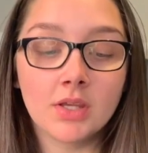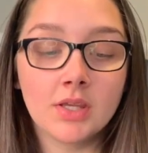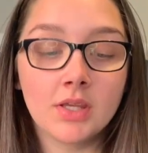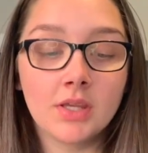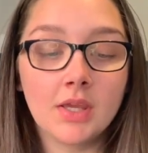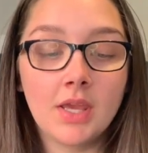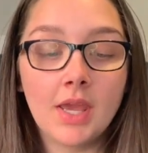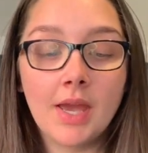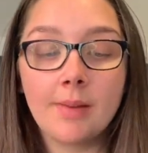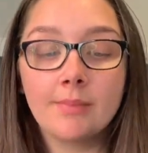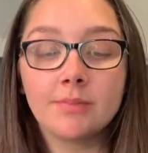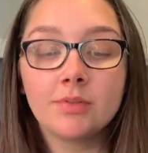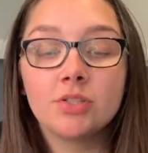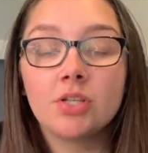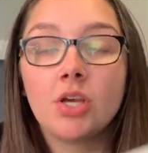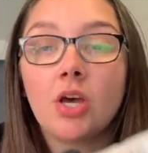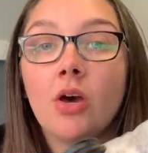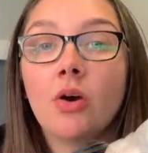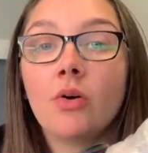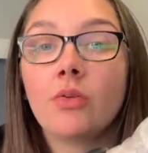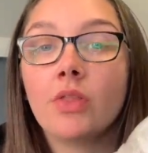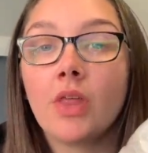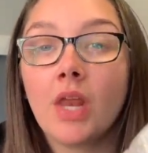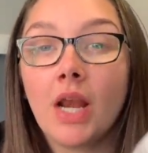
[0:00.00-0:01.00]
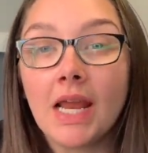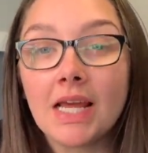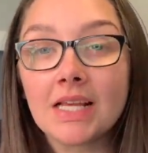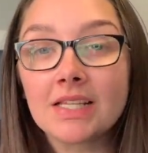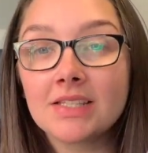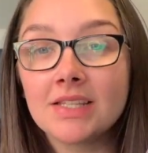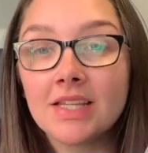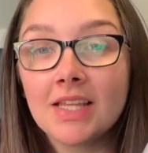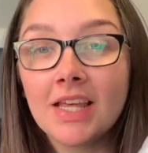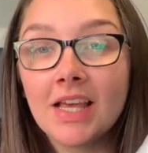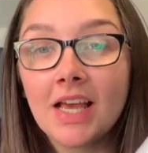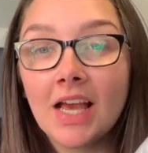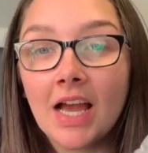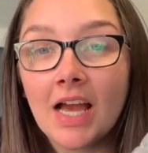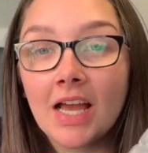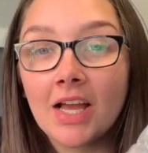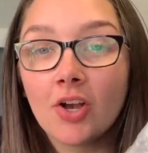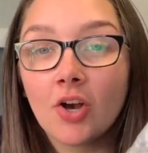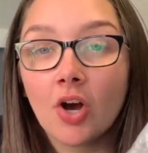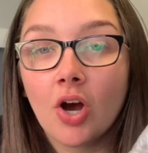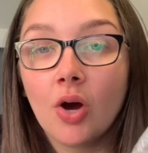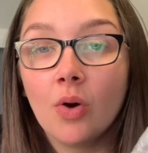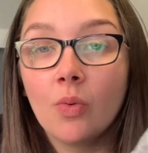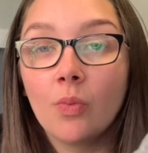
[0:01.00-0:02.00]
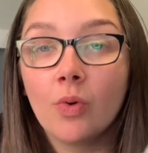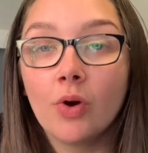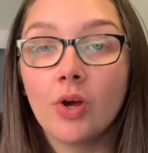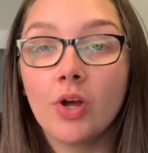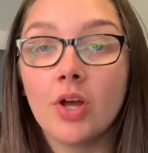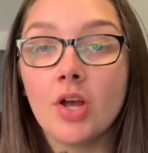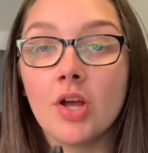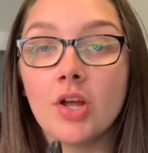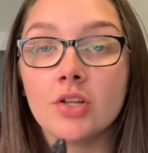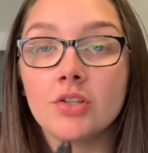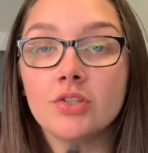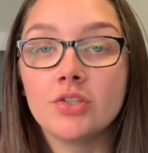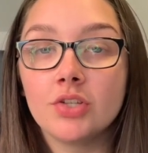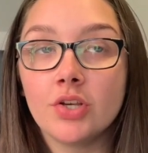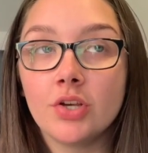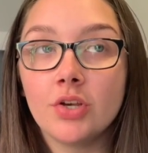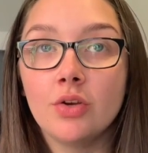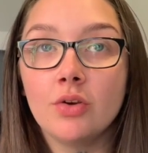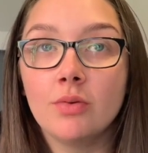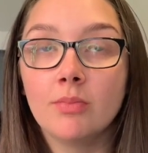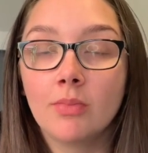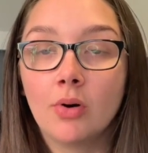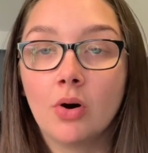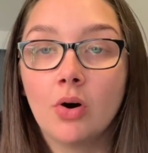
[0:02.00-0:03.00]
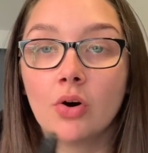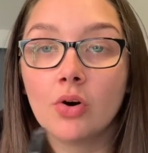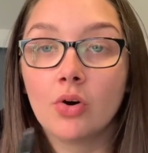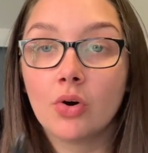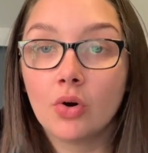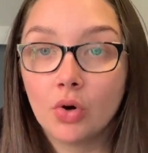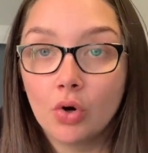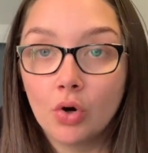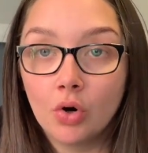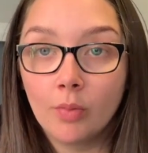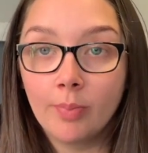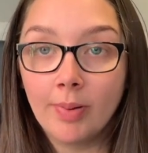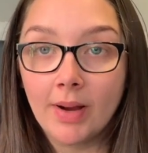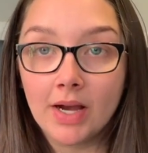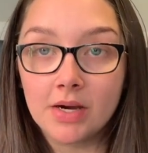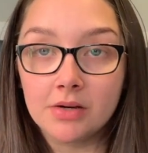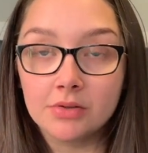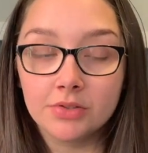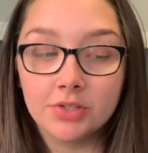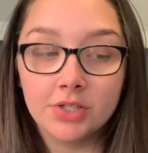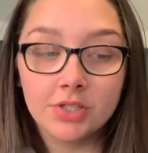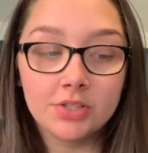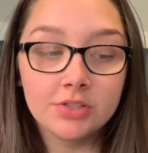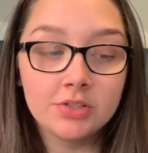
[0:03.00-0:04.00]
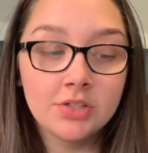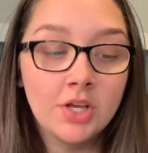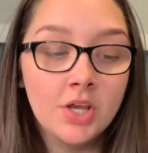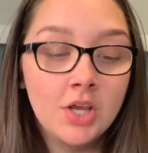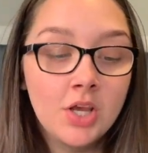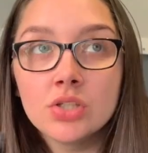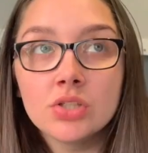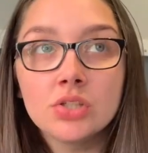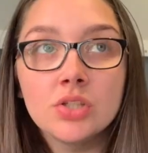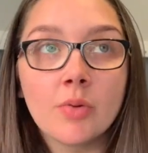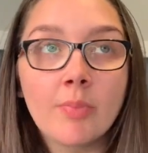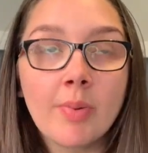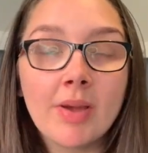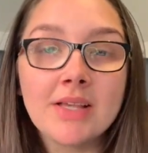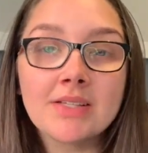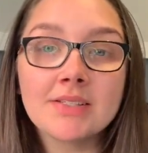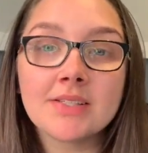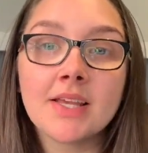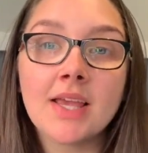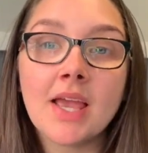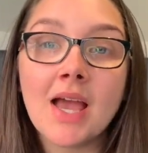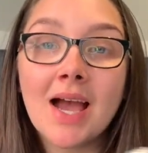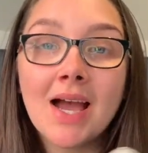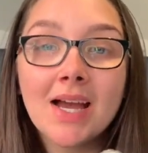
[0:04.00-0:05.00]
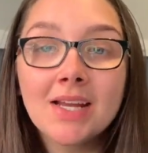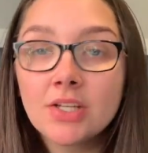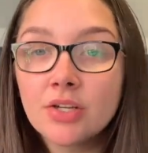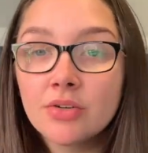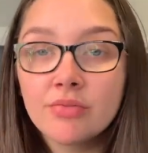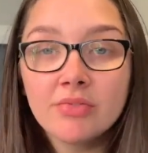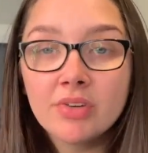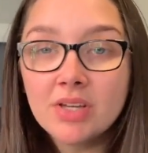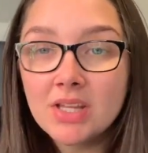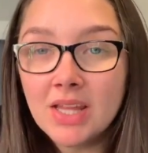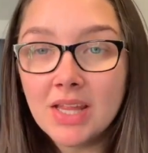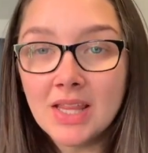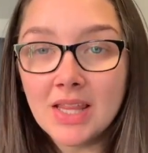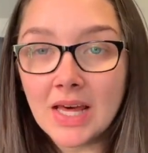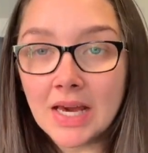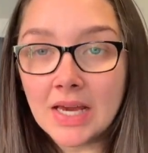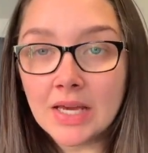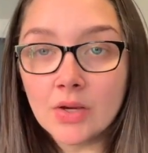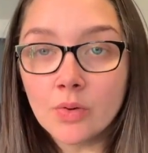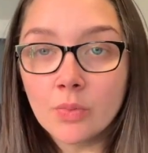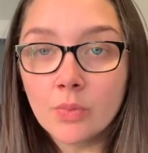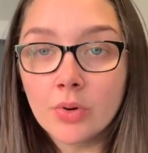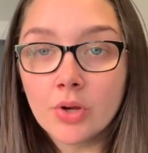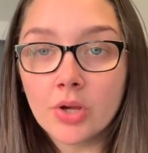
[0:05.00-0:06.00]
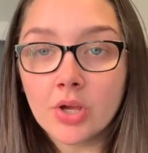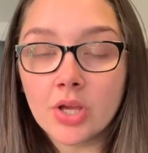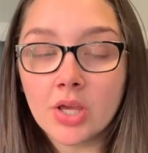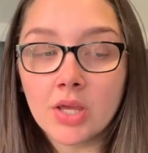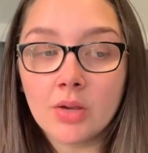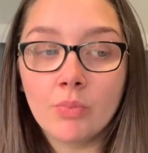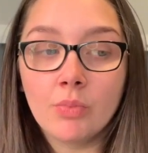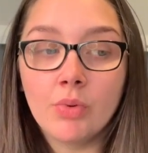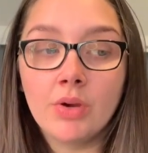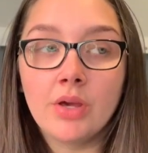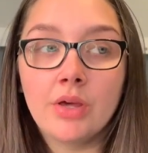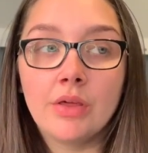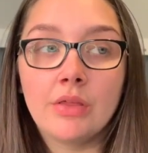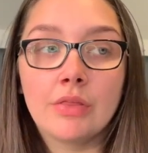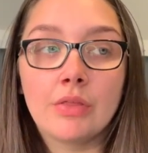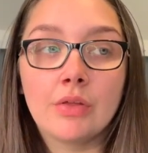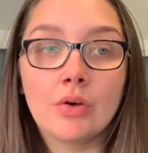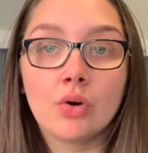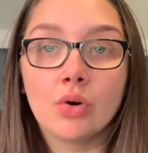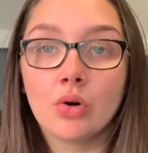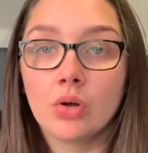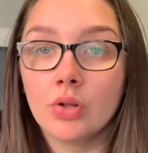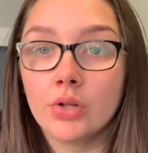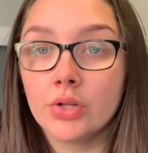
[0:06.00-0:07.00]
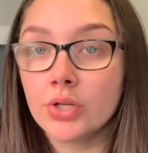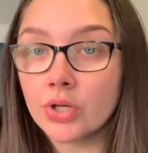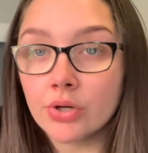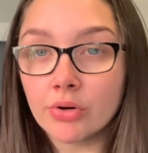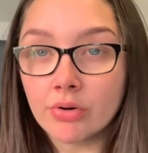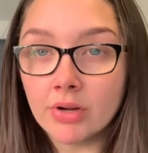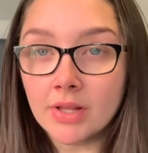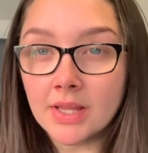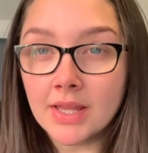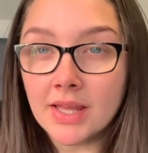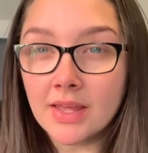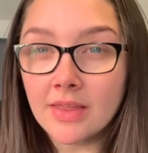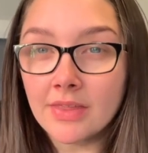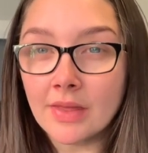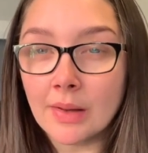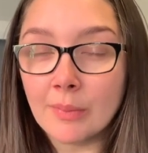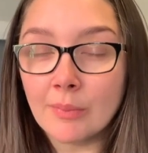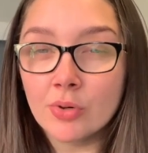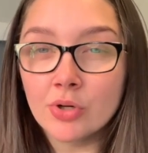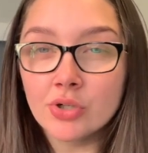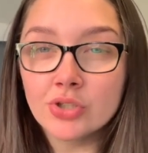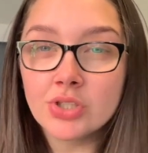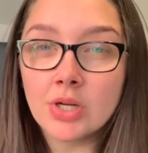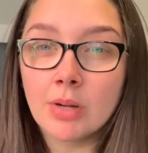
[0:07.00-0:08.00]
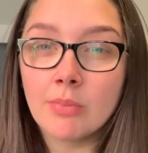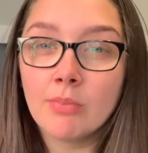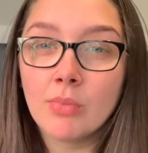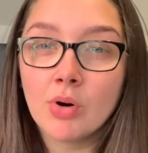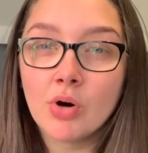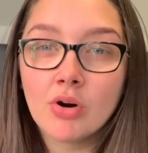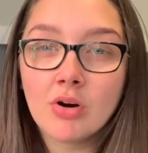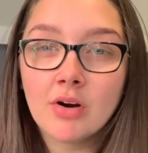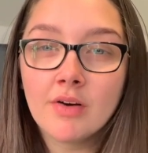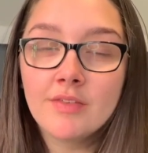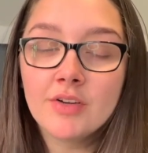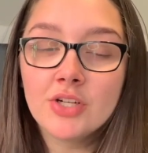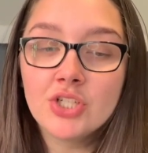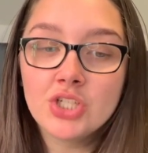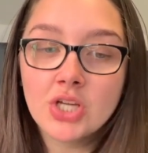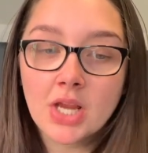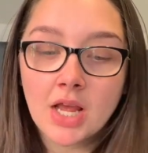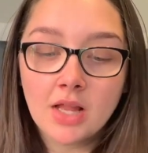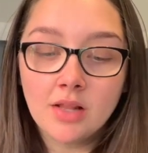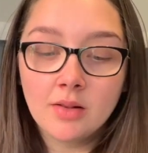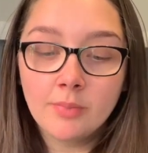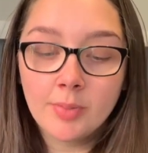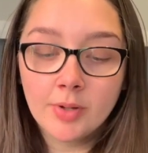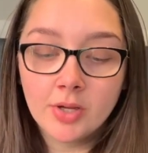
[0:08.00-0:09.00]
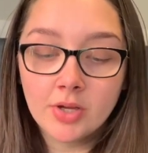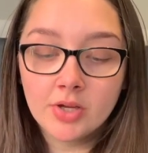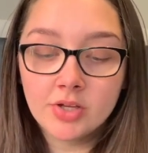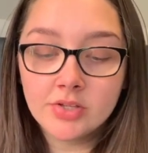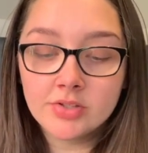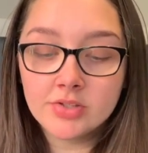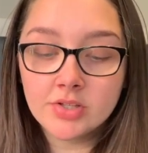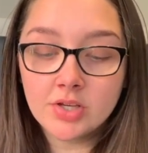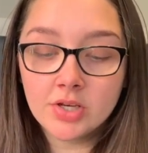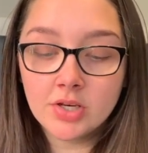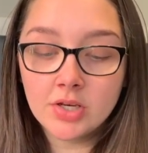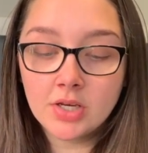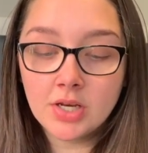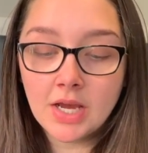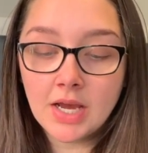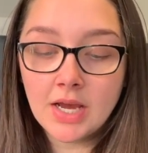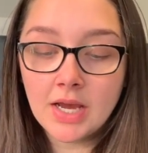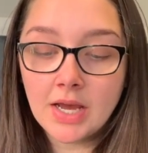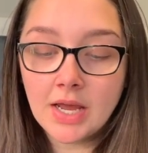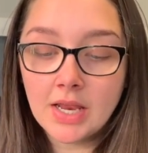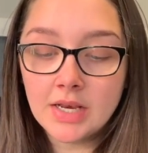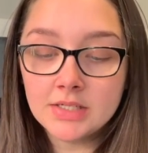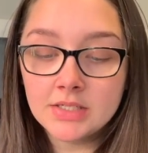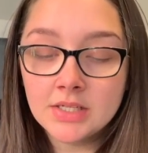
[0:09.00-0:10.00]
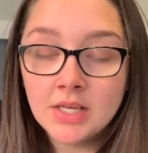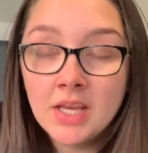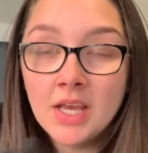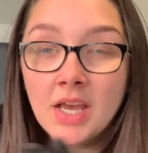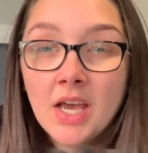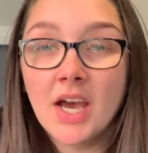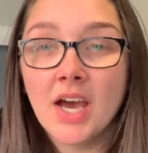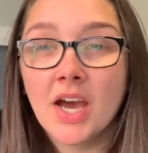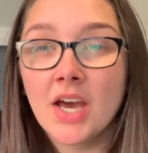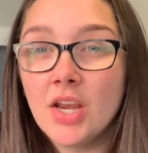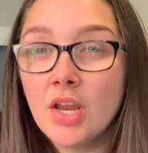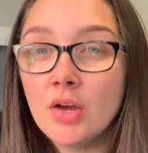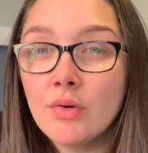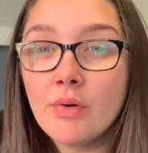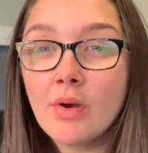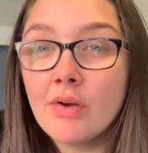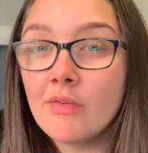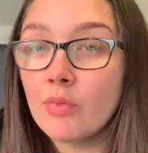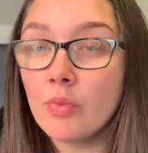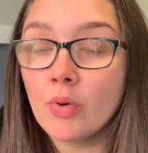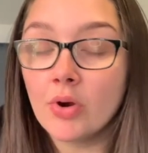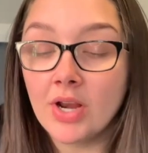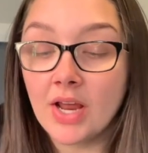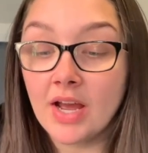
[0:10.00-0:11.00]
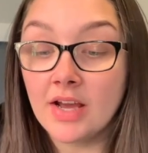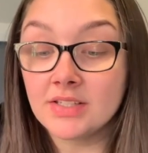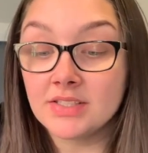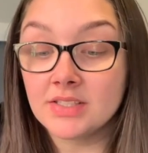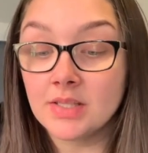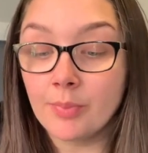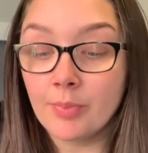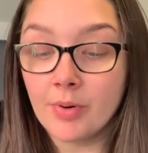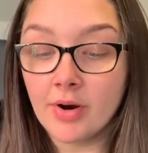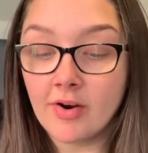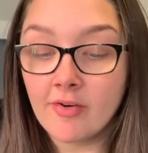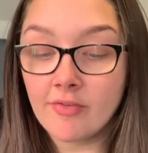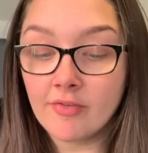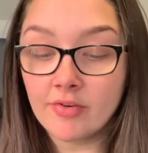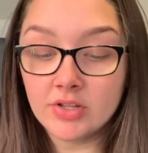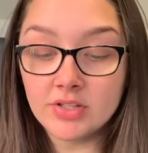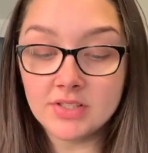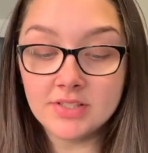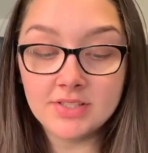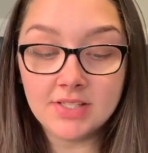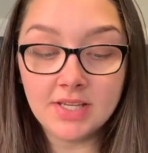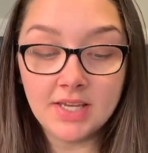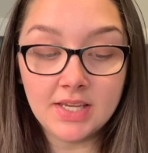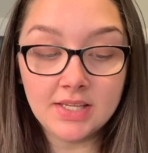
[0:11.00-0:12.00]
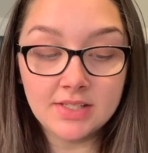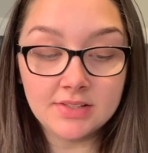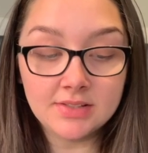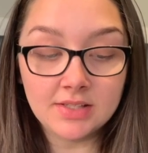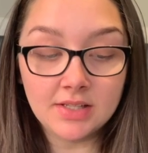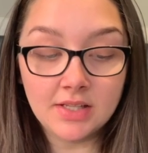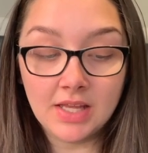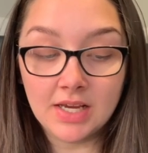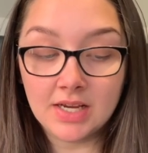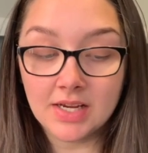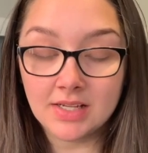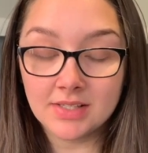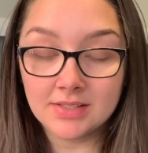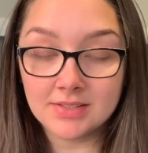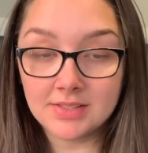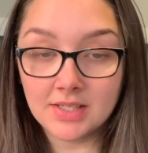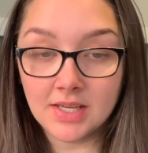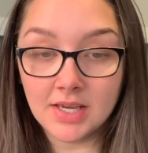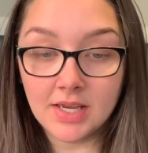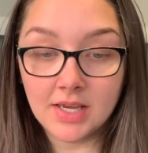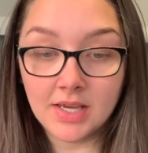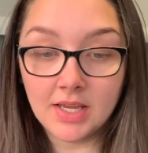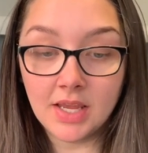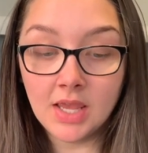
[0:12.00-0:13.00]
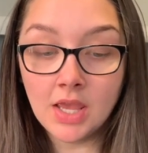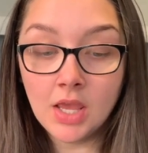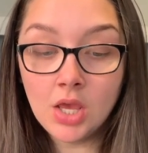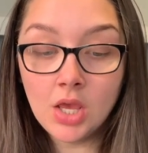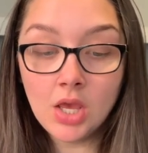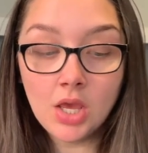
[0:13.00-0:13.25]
Yeah, so the last thing I got were two more core powders. So basically, I don't really like working with coloured acrylic that much. I'm more of a gel person, and I know everyone has their preferences, like I say.